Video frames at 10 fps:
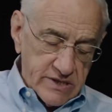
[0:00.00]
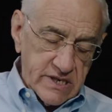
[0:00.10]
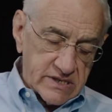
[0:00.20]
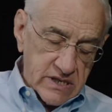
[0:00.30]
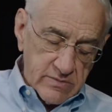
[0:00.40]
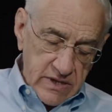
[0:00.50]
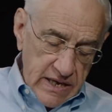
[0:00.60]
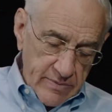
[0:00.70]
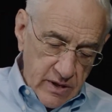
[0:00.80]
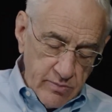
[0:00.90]
Systems
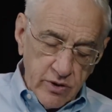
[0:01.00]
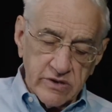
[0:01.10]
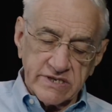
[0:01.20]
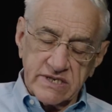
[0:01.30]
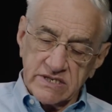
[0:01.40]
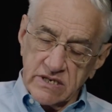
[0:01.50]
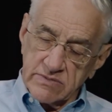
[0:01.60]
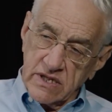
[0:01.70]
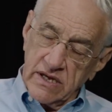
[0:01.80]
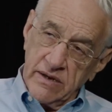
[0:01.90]
Lab, Computer
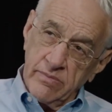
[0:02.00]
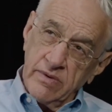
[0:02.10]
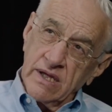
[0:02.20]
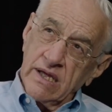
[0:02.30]
Systems Lab,